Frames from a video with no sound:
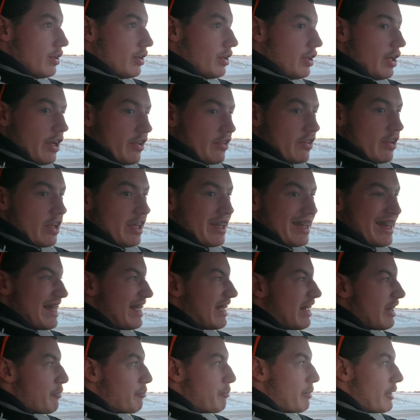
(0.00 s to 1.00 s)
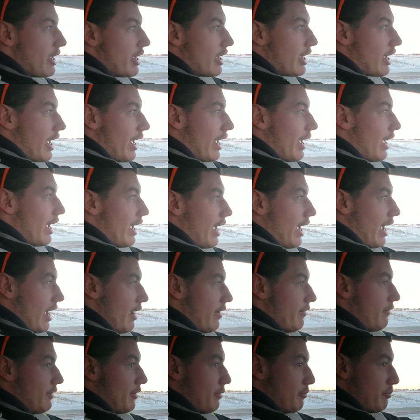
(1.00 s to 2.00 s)
doesn't need a big,
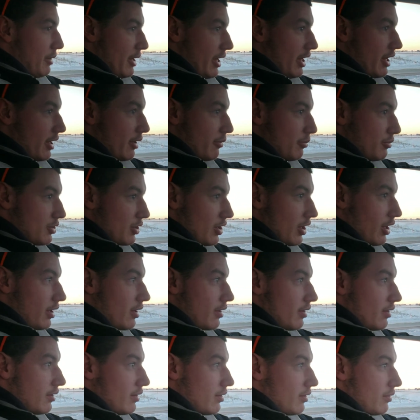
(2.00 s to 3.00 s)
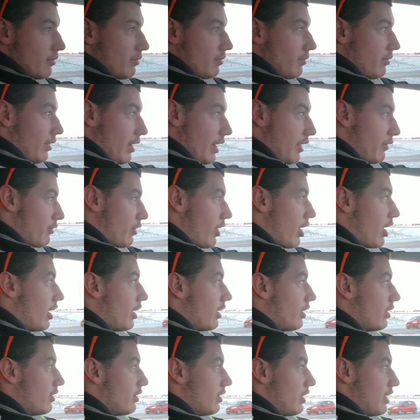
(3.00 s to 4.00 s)
heavy pickup truck.
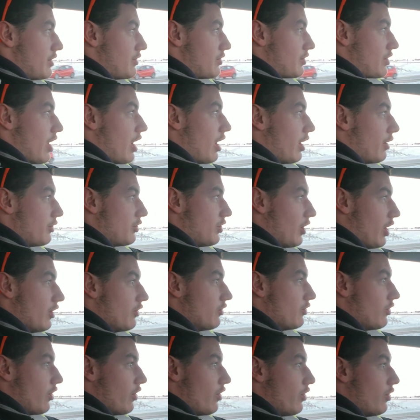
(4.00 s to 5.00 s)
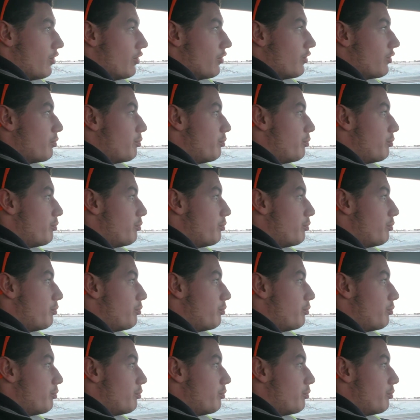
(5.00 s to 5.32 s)
He's got tons of those,